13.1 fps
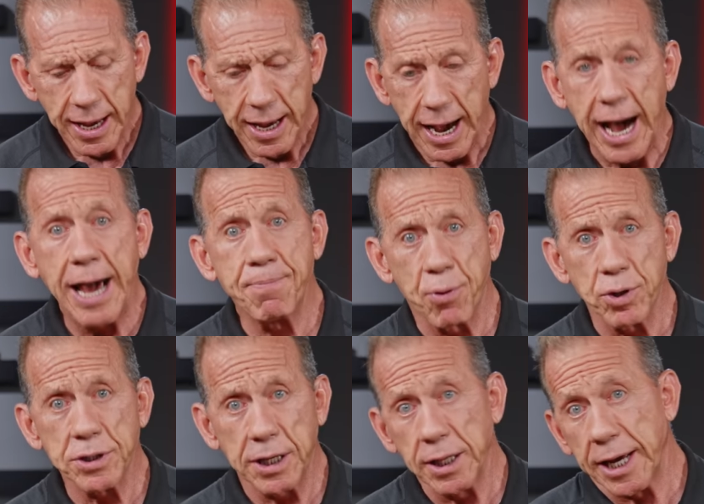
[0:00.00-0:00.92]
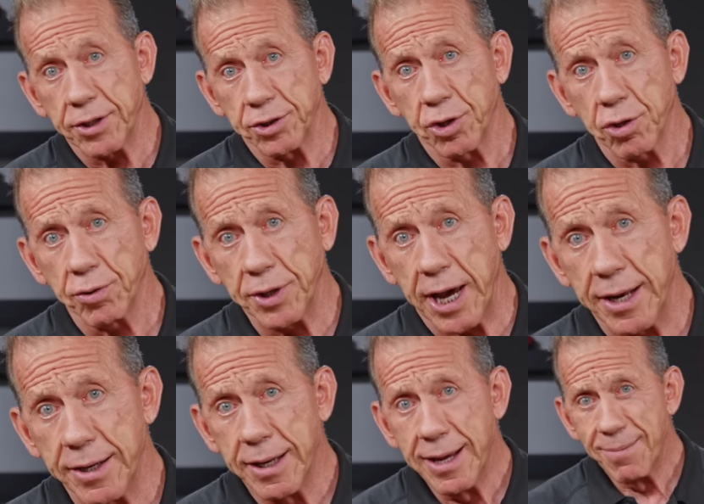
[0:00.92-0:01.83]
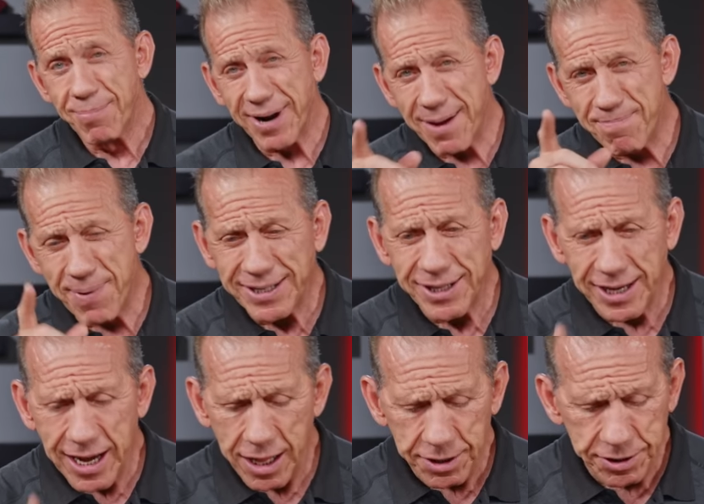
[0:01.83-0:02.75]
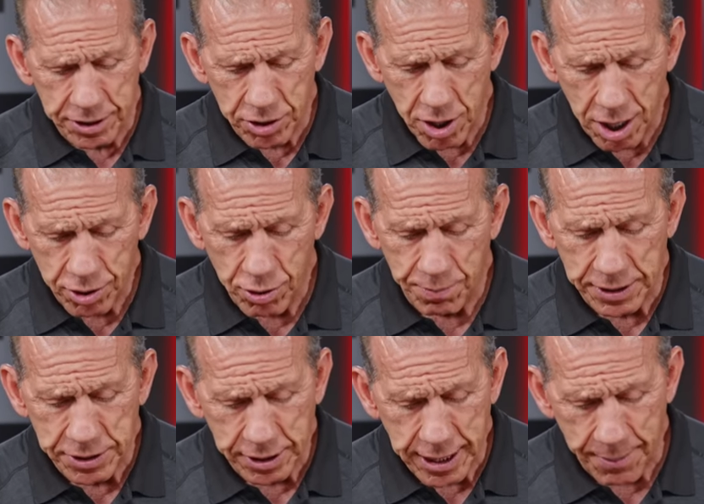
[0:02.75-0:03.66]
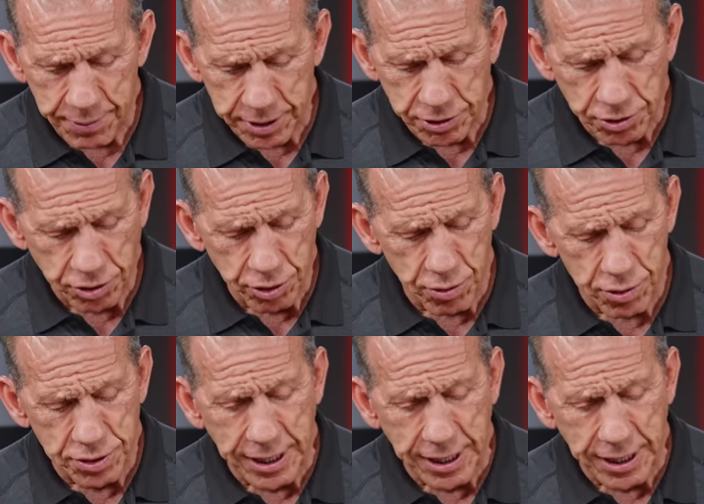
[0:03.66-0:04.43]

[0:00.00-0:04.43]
I personally like the circle dot. But I bet you Holosun talked to a bunch of competition shooters